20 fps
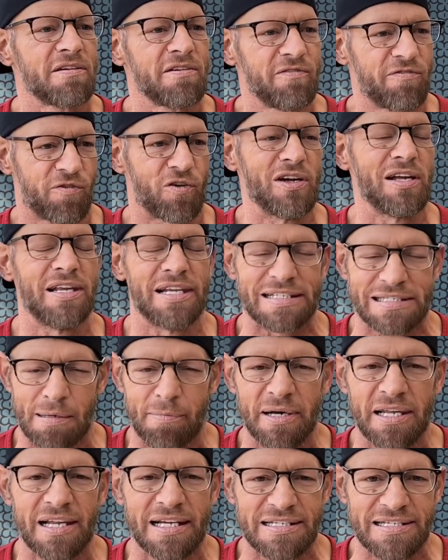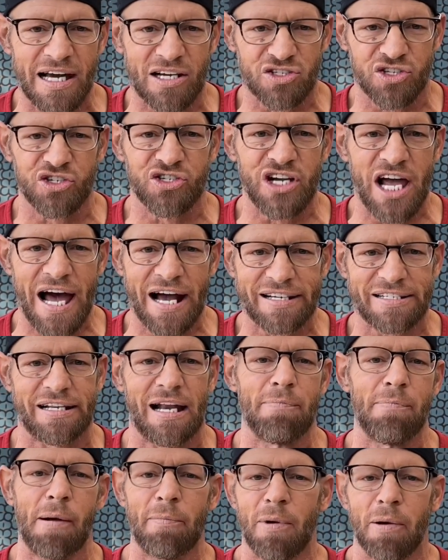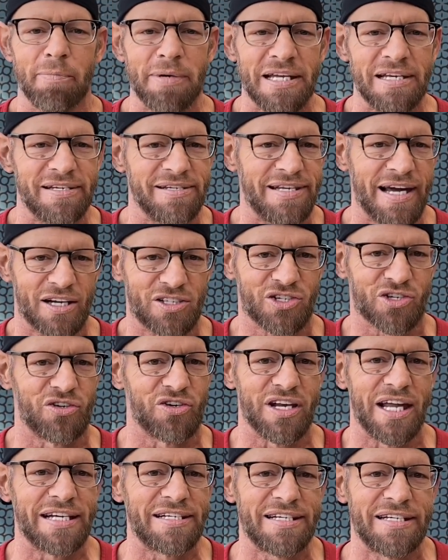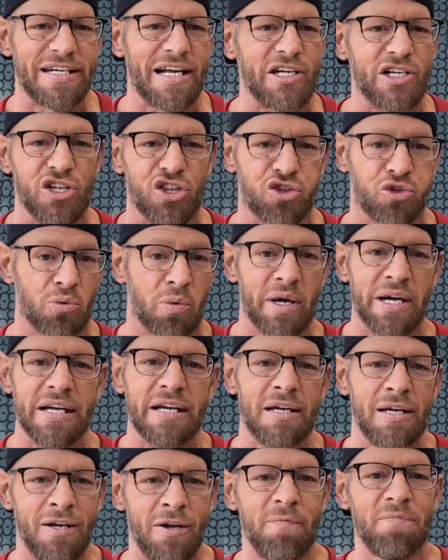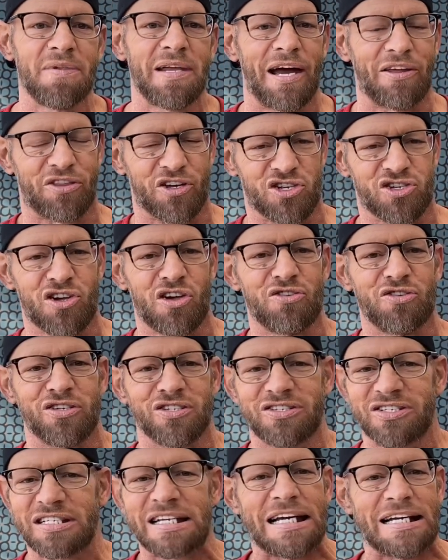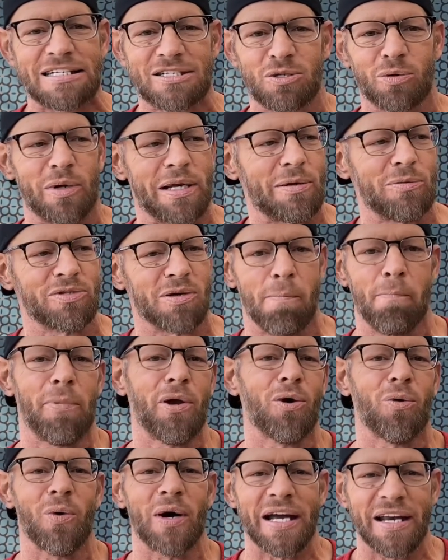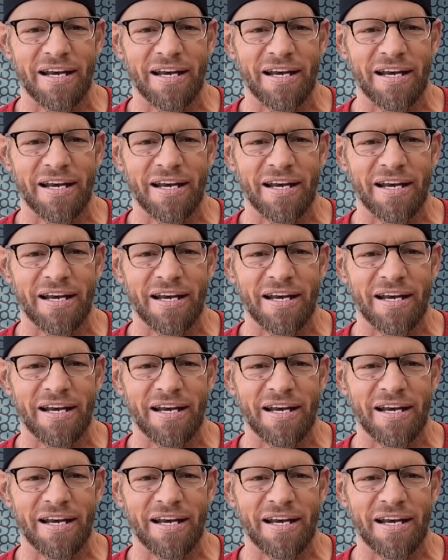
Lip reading: for like somebody like Dexter Jackson, I remember meeting Dexter in 1993 at the Southern States when he was a middleweight.